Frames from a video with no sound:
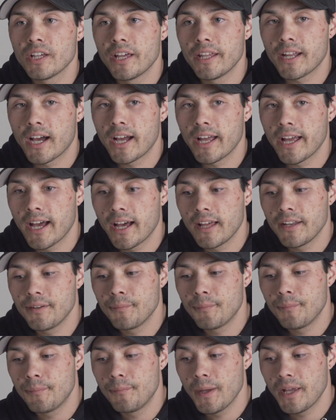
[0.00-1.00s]
and I
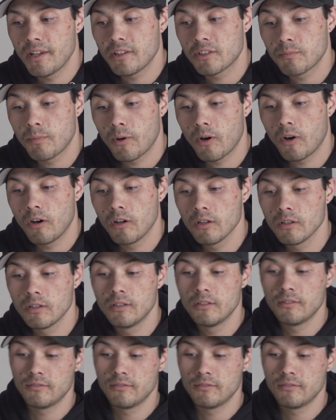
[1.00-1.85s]
had baseball